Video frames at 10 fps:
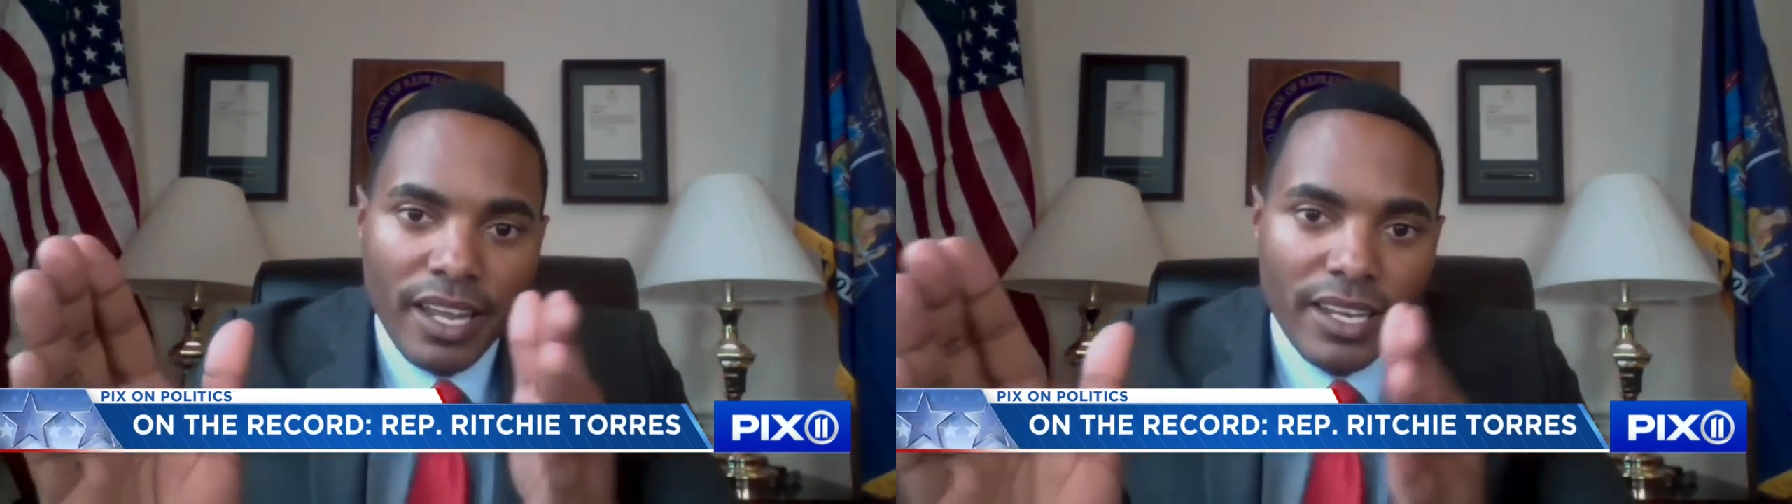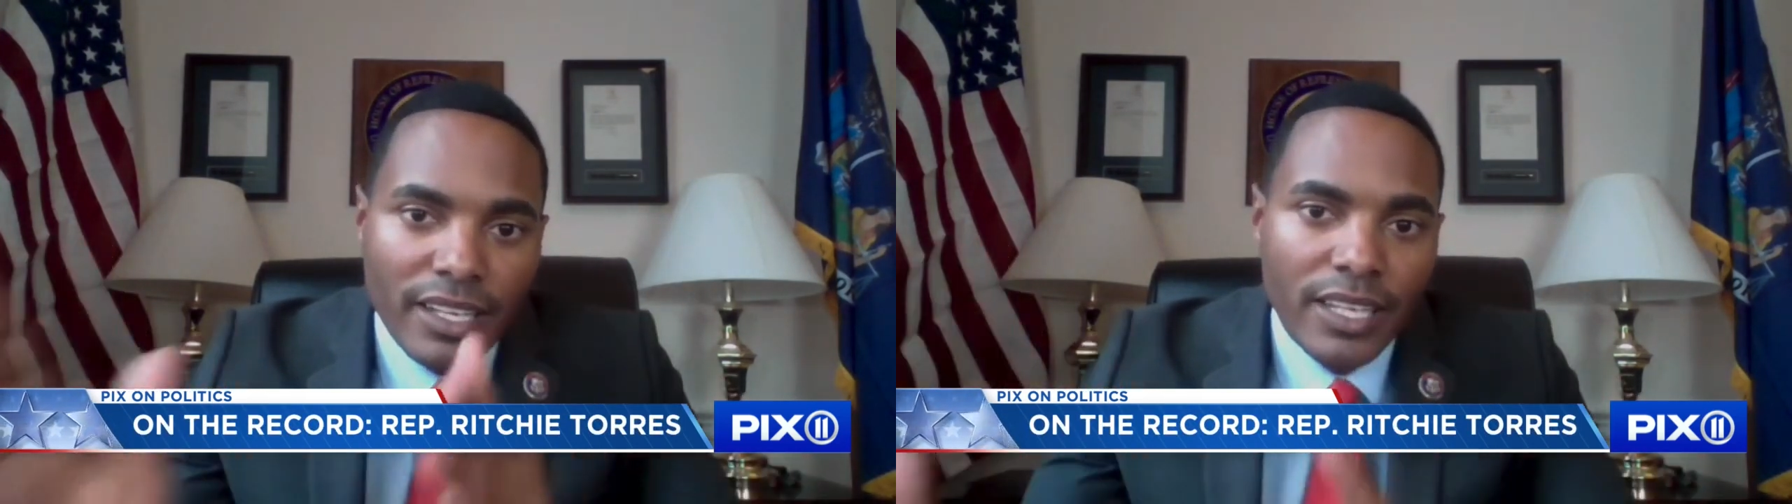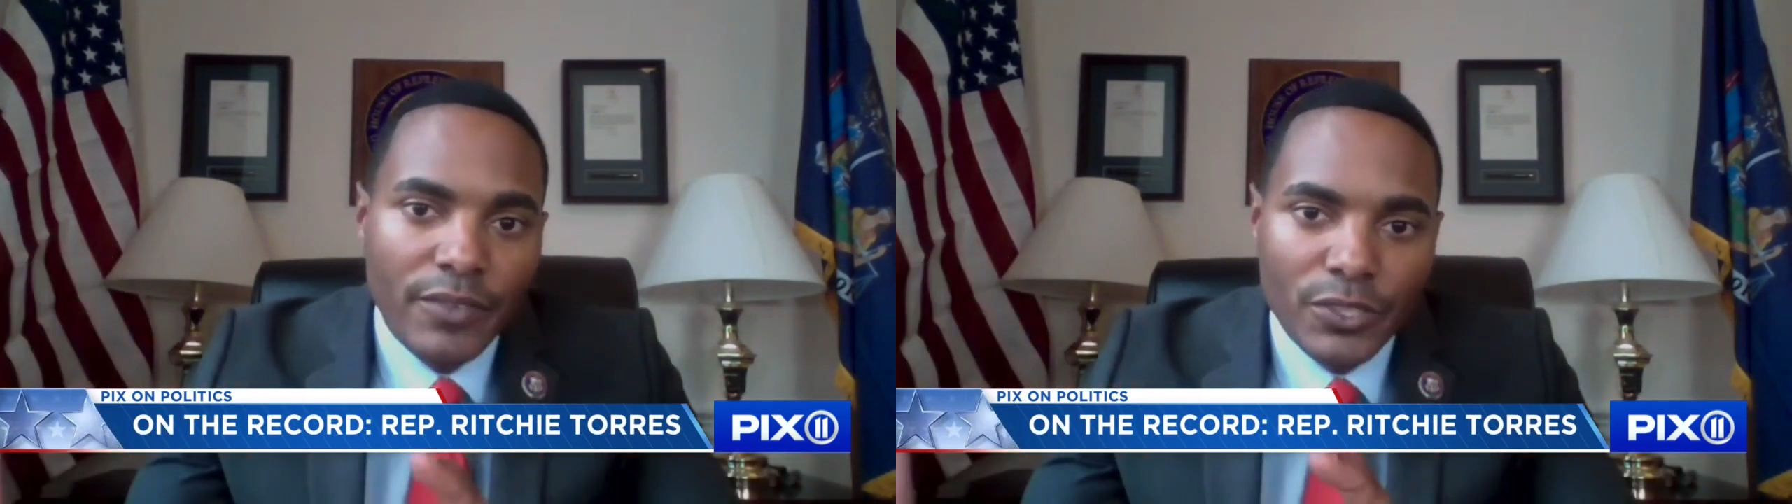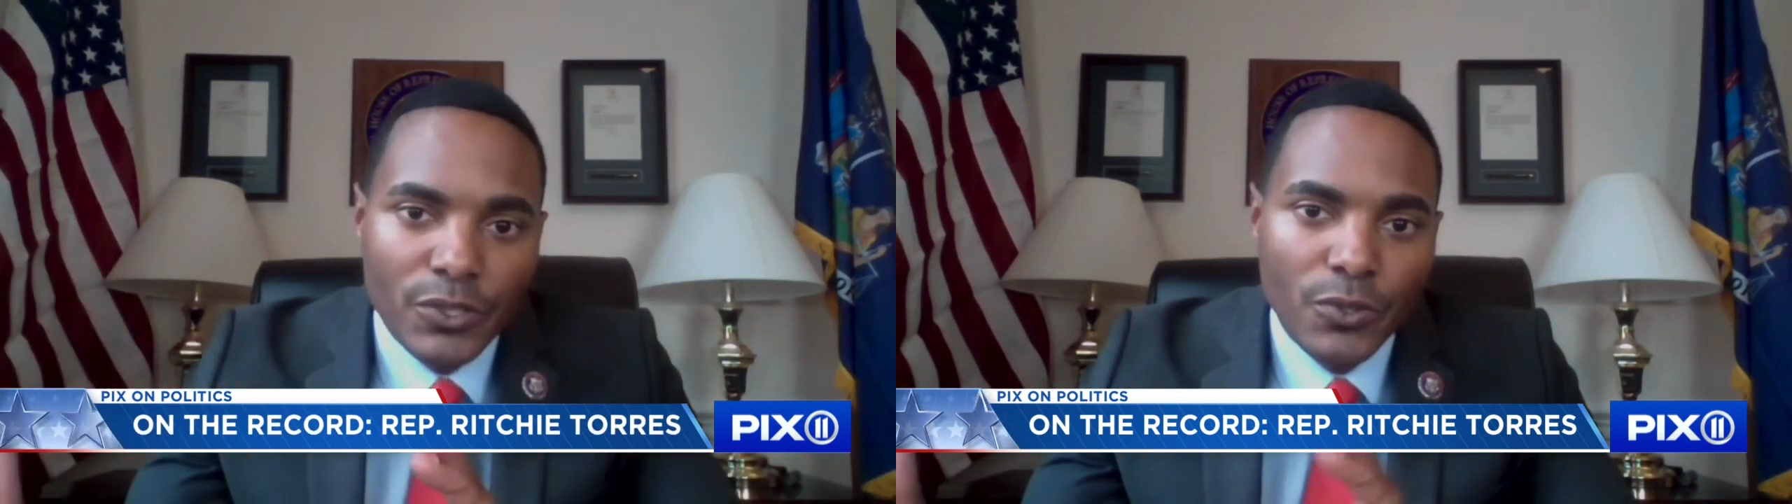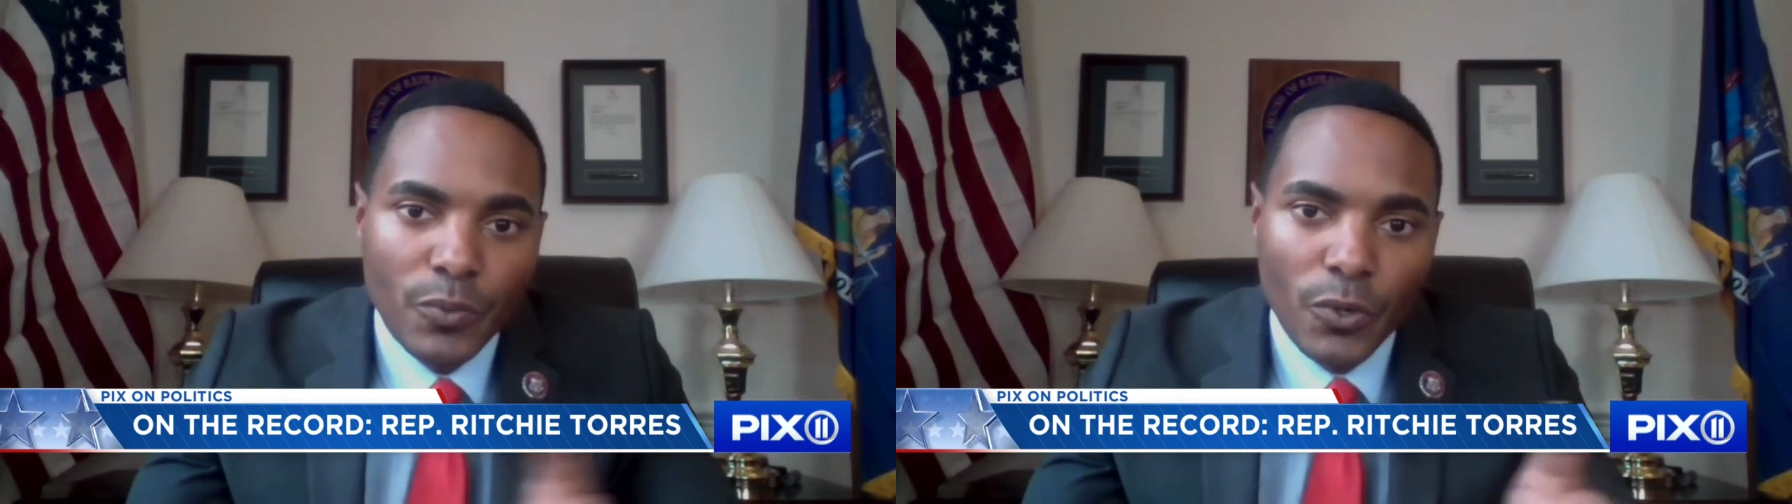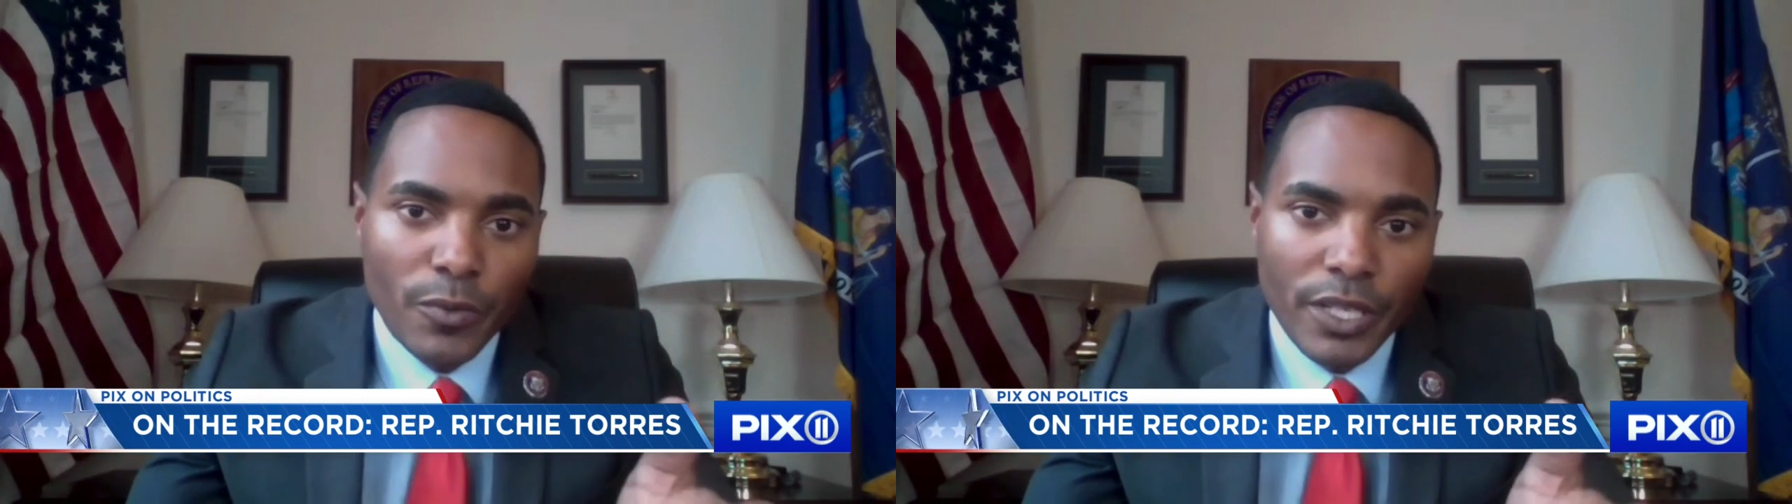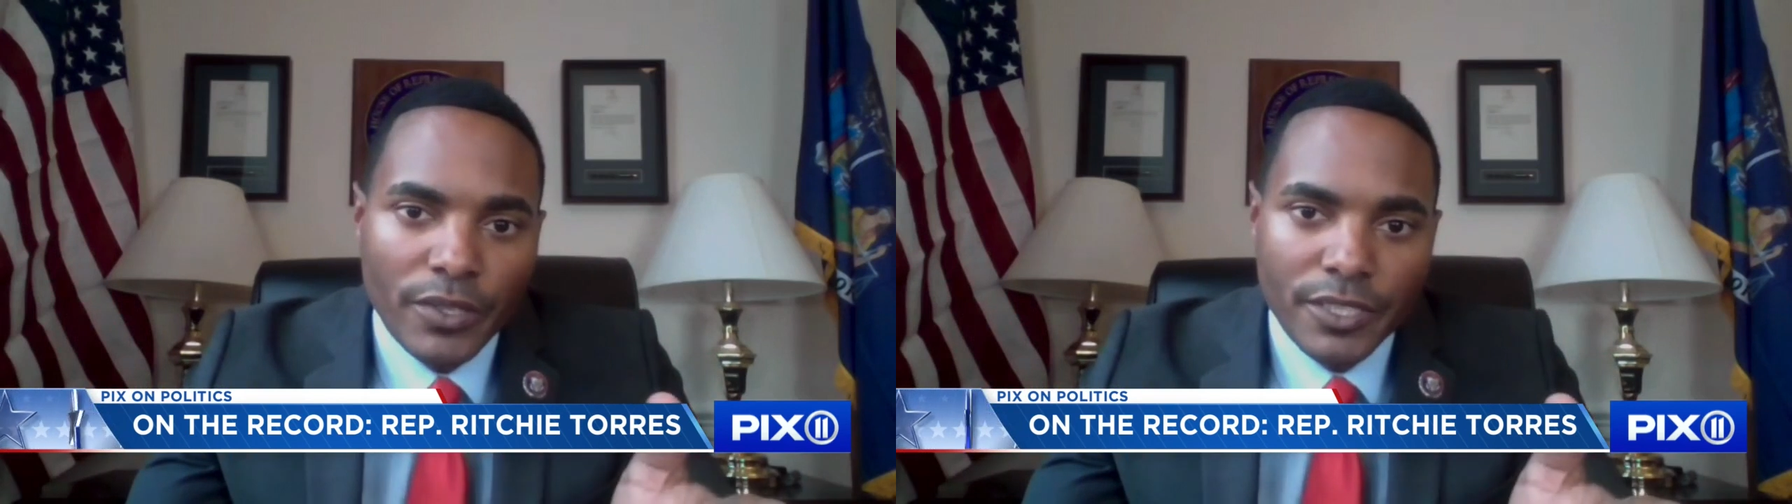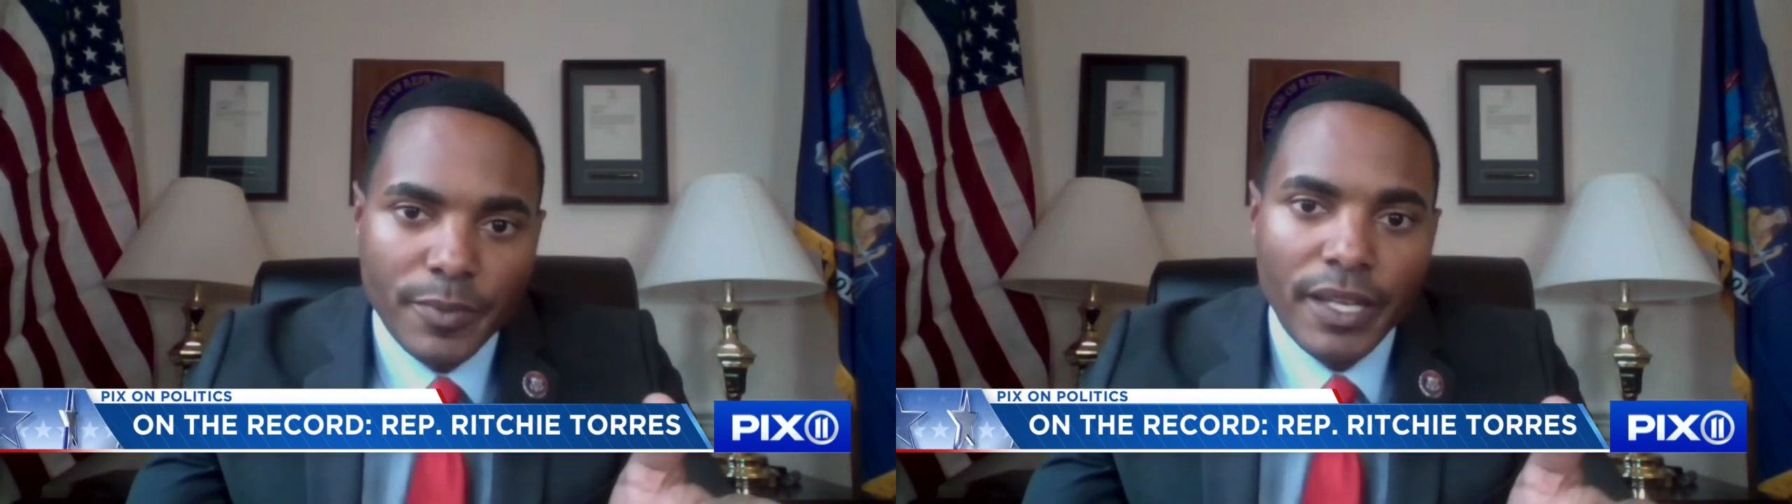and then leave it to Puerto
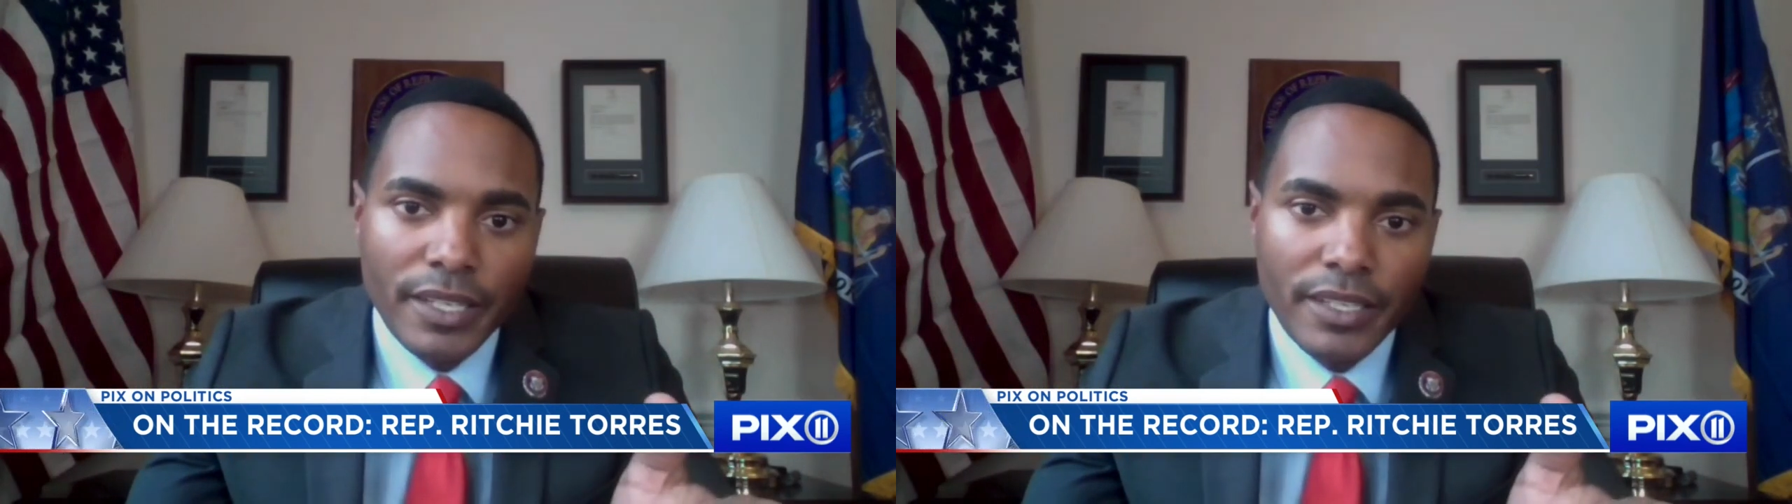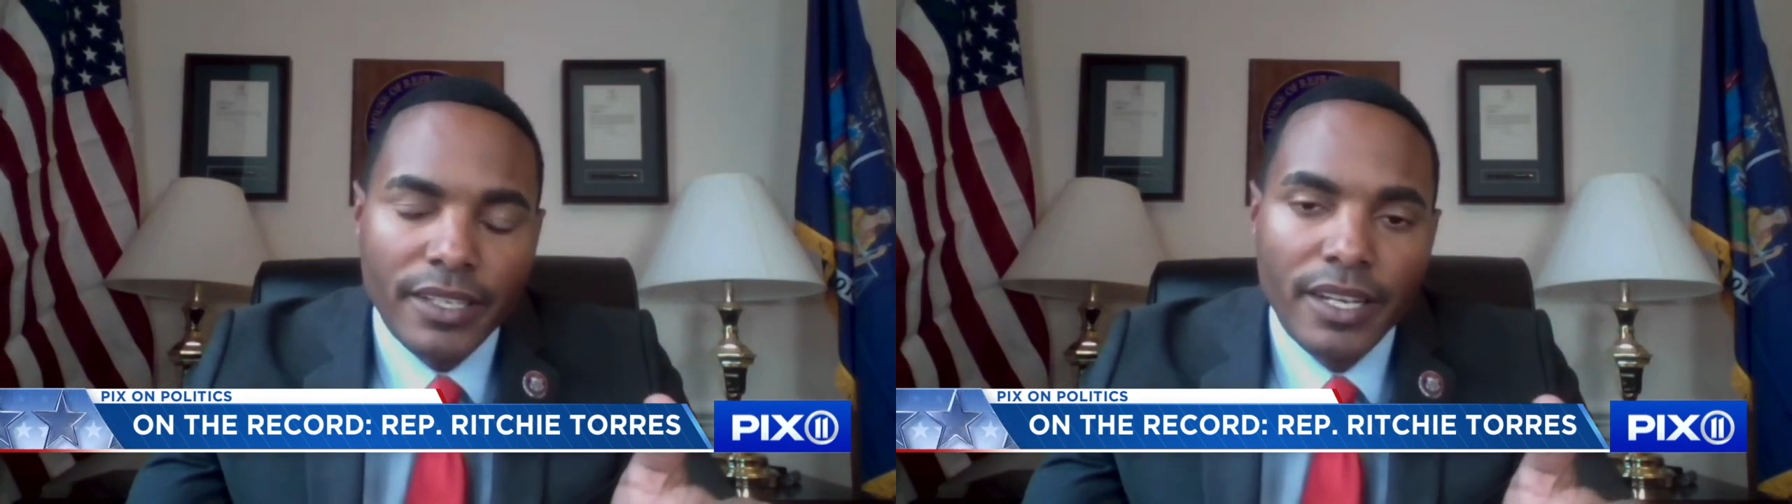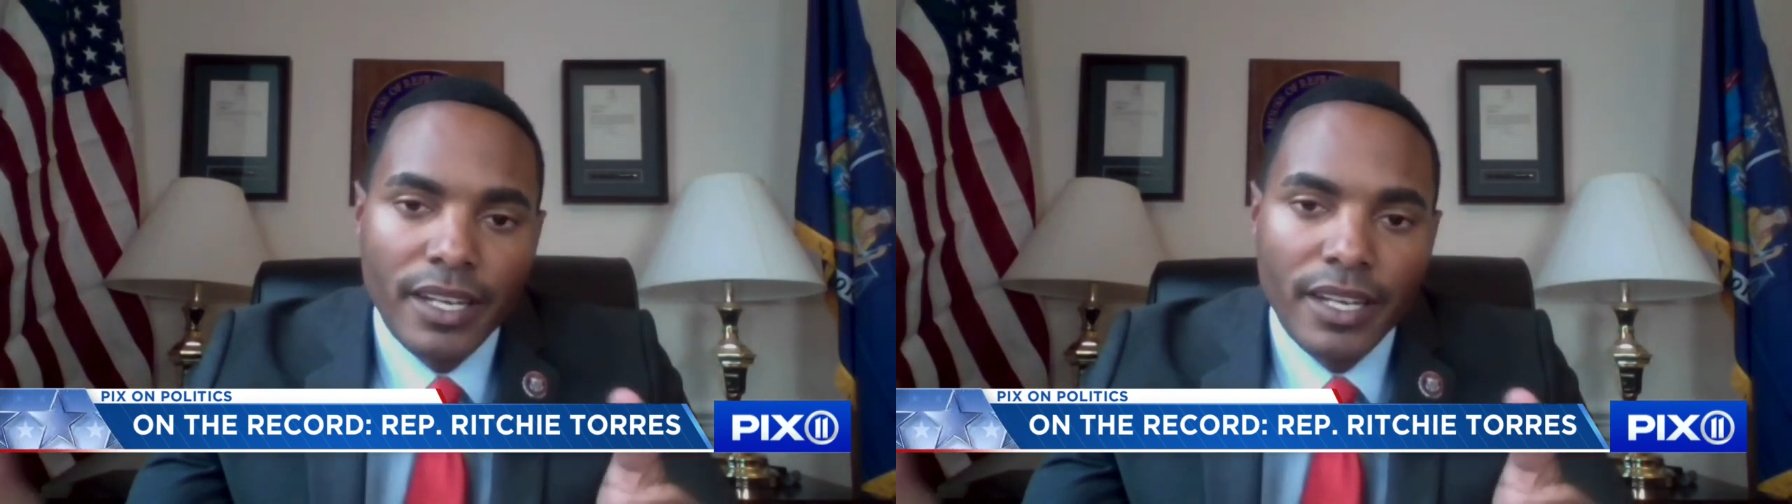Rico to spend it.